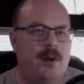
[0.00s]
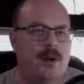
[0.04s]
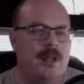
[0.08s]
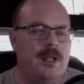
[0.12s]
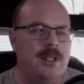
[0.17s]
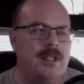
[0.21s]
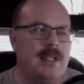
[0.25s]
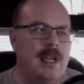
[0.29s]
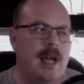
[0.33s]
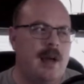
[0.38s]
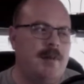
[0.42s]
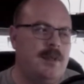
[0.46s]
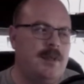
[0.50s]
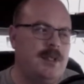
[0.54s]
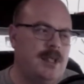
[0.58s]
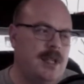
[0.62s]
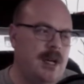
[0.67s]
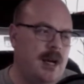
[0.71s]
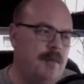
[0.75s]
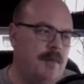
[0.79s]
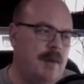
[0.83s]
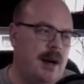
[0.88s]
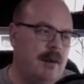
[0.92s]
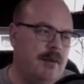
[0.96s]
This time was
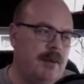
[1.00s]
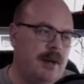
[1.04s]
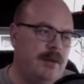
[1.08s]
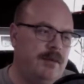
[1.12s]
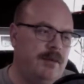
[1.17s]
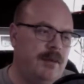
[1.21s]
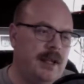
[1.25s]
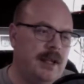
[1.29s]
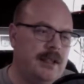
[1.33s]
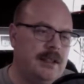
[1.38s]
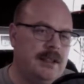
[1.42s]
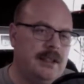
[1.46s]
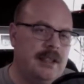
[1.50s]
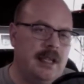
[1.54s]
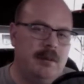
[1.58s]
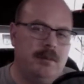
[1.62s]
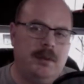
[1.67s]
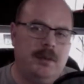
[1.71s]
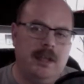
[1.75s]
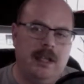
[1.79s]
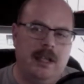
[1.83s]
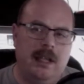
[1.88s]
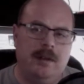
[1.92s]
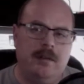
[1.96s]
combat reflexes, I
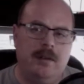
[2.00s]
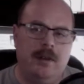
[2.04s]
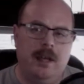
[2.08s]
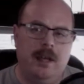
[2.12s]
believe.